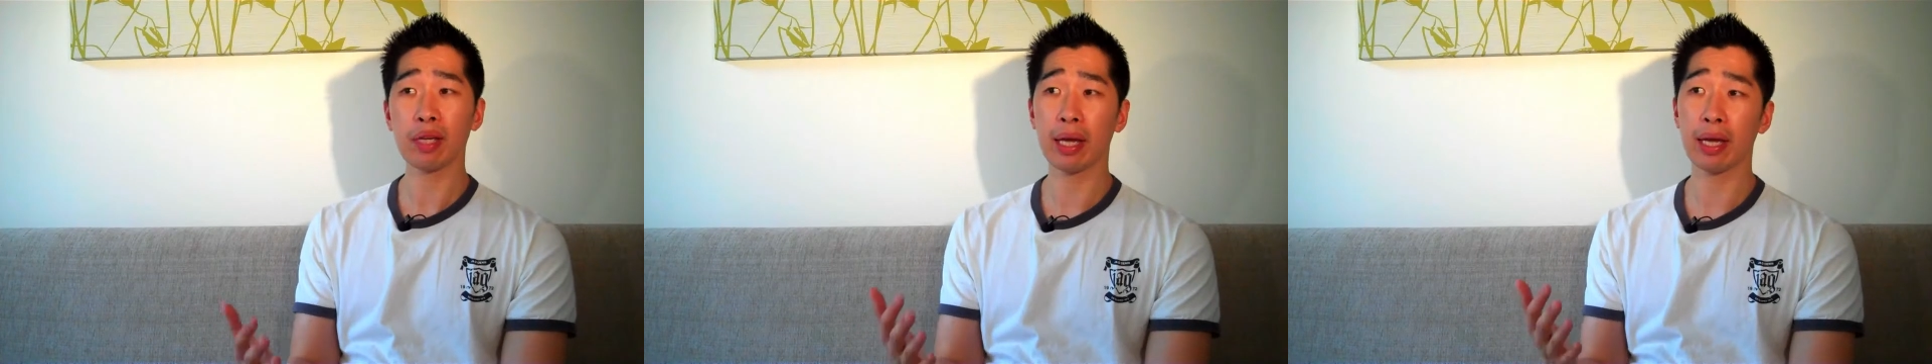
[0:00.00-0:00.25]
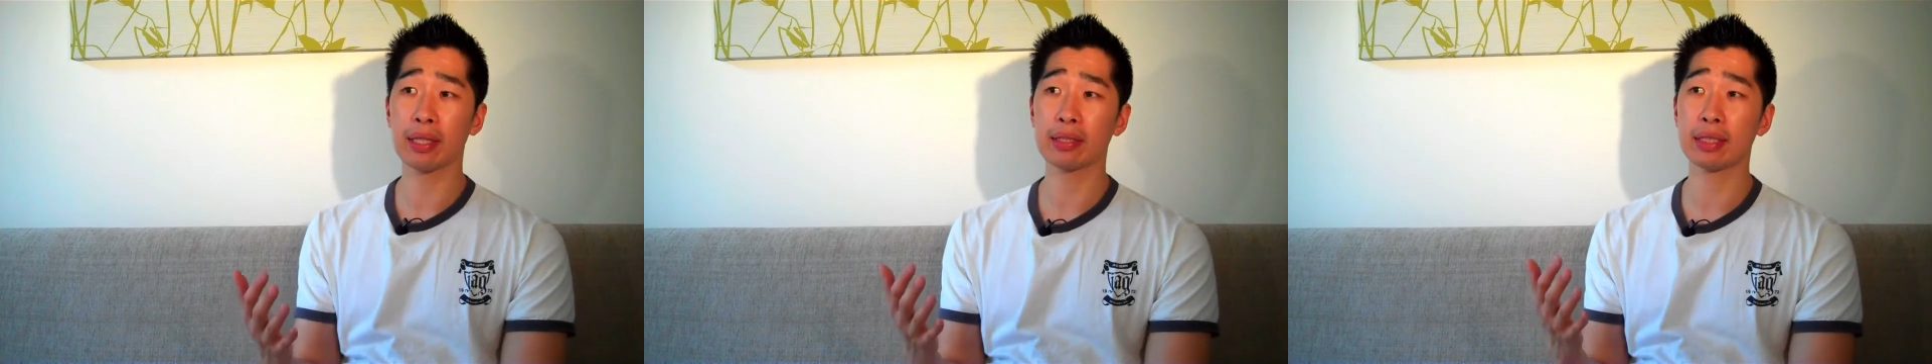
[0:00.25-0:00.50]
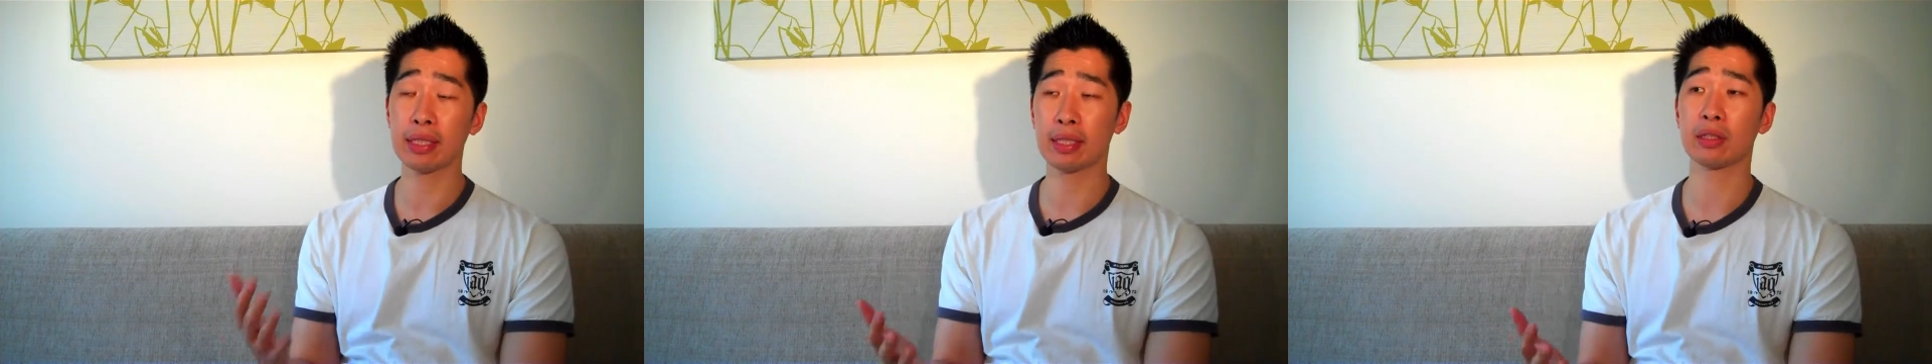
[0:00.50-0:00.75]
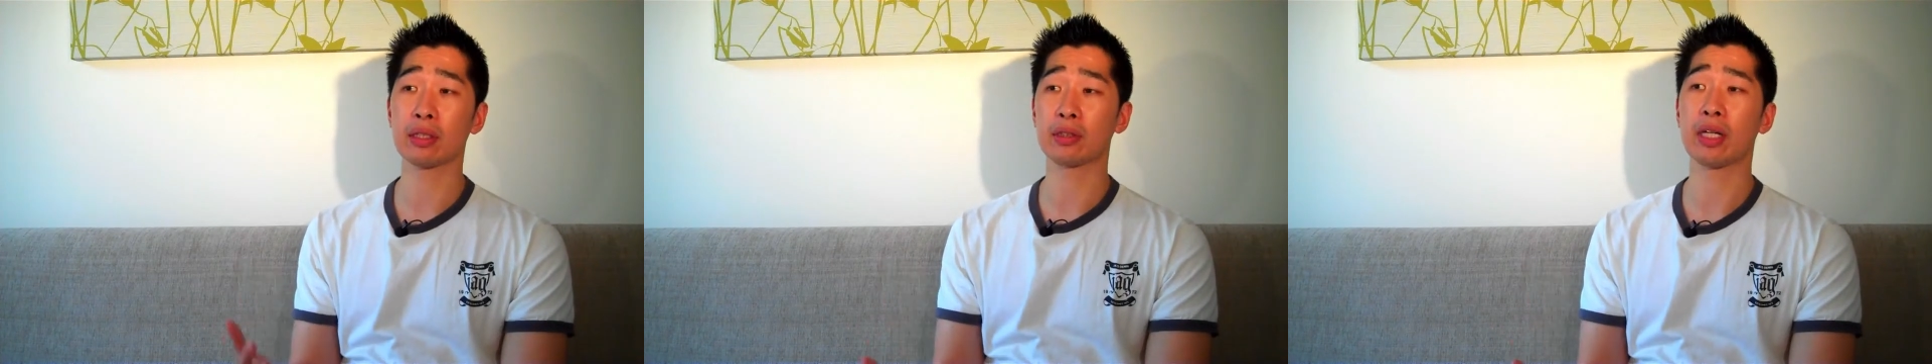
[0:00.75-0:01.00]
and uh, you
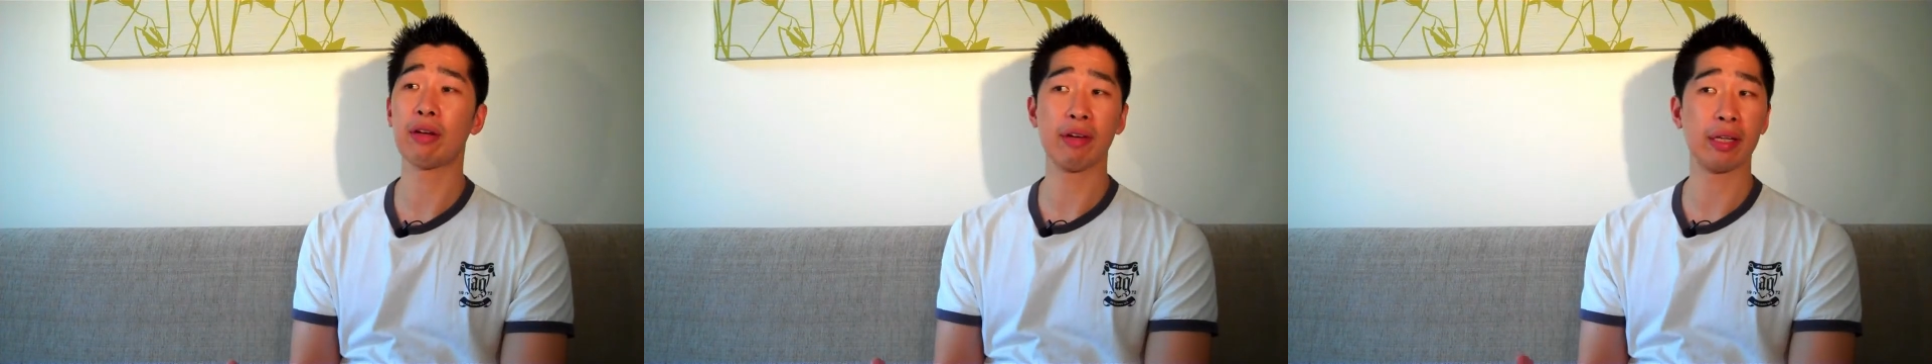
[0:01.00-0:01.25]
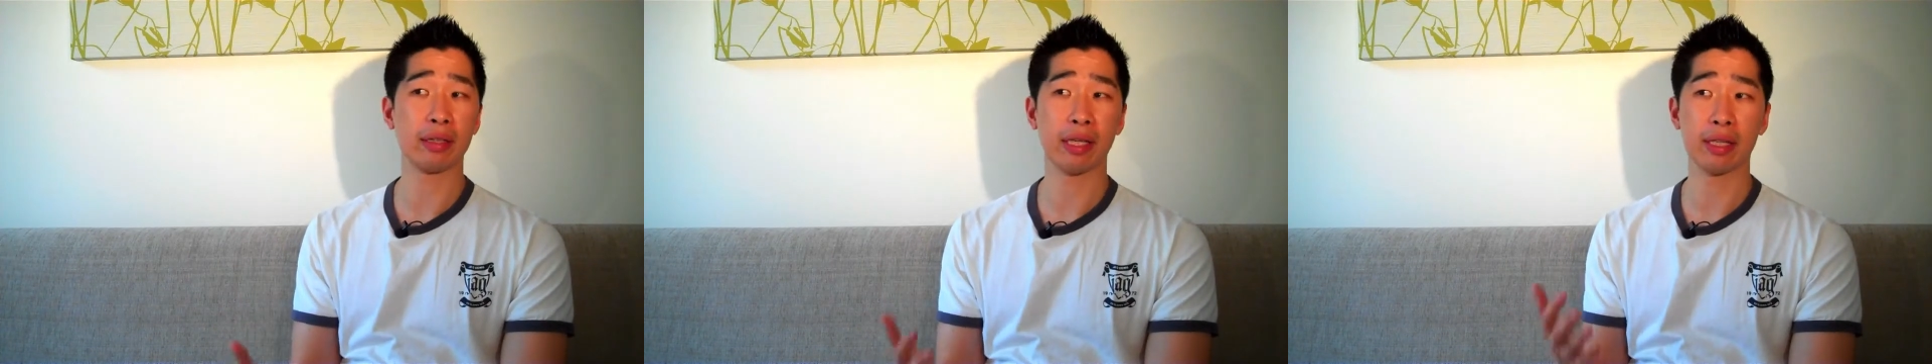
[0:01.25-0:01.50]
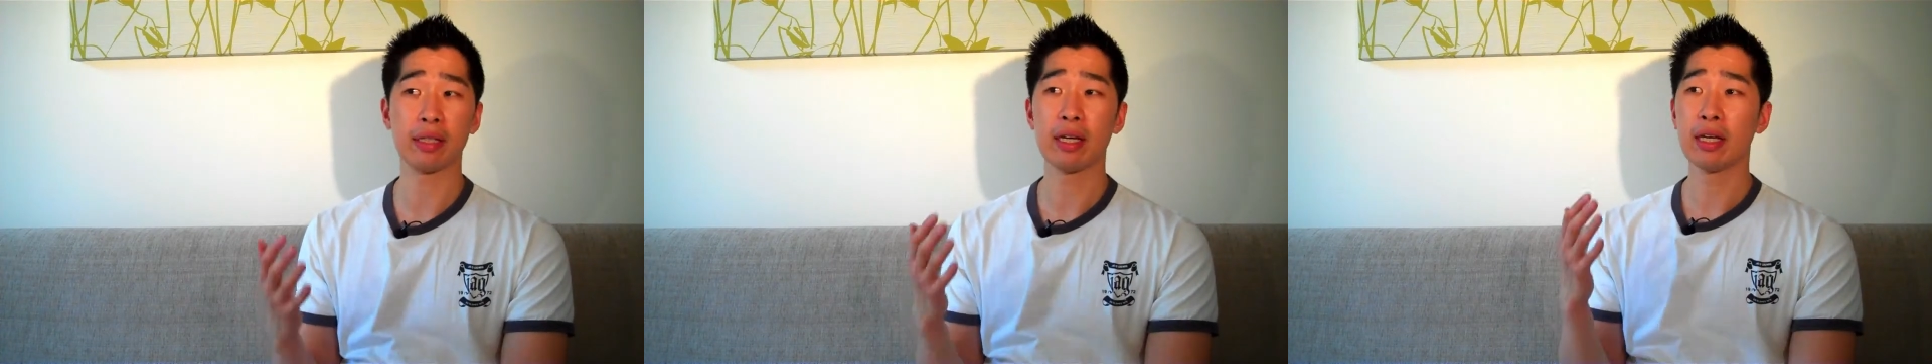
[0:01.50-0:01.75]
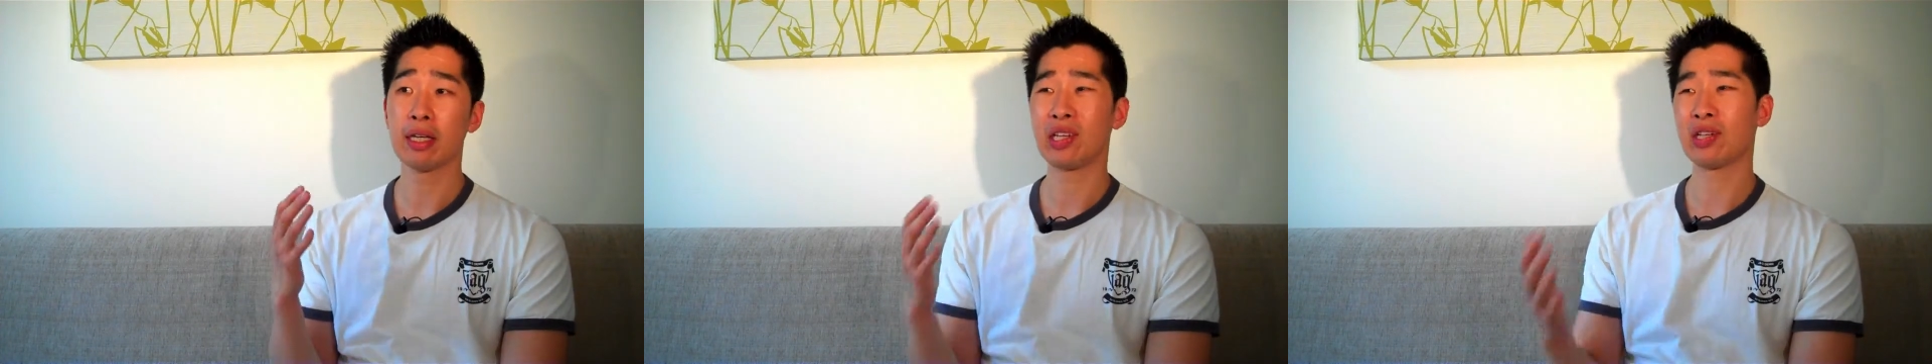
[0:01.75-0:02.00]
got the traffic then
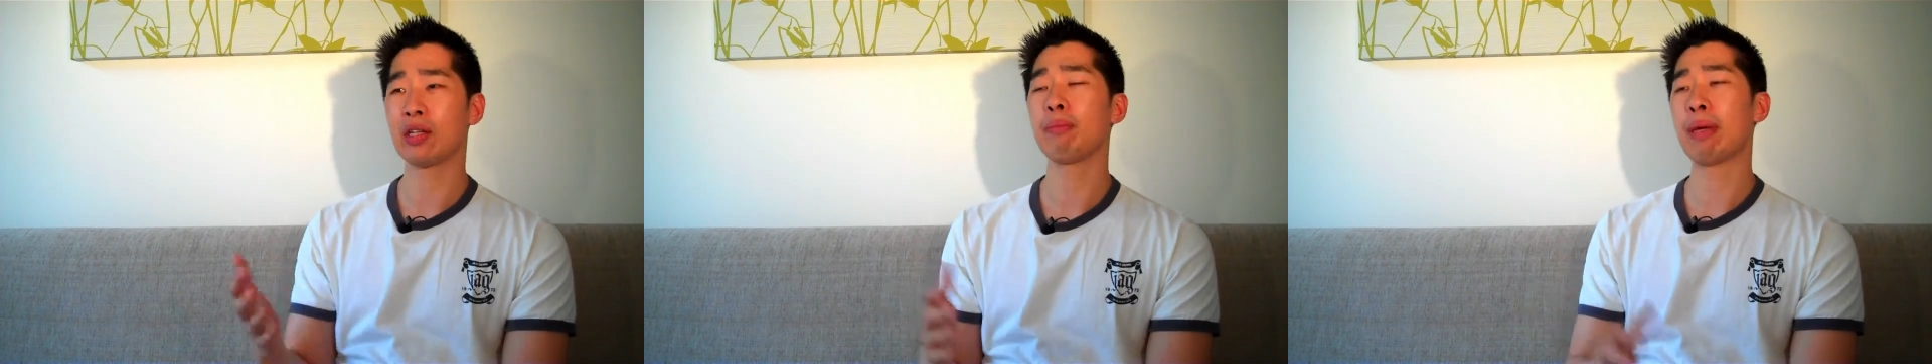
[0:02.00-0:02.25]
you got